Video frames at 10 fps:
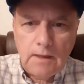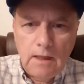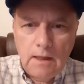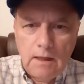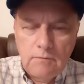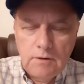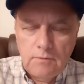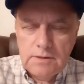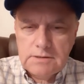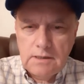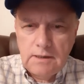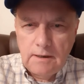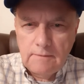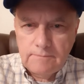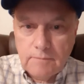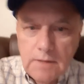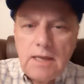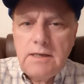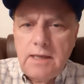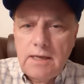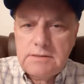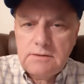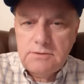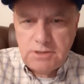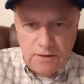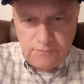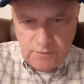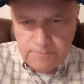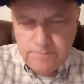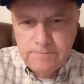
Where was I now? Candy Castle, Jennifer.